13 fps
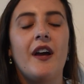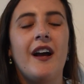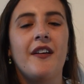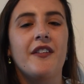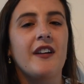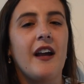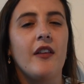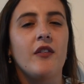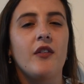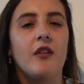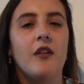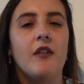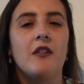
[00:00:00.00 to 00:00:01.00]
I had to
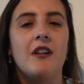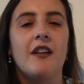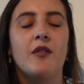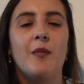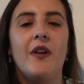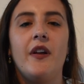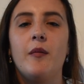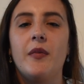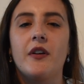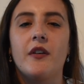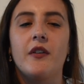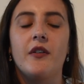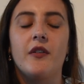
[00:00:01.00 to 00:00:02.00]
cancel at the last minute
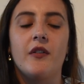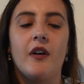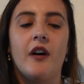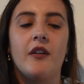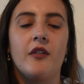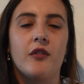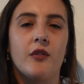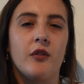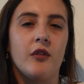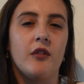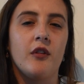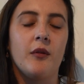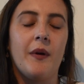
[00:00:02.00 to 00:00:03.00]
because I just
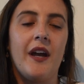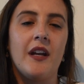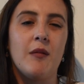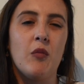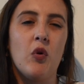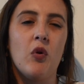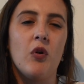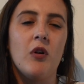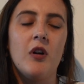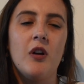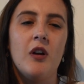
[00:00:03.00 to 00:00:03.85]
couldn't do it anymore,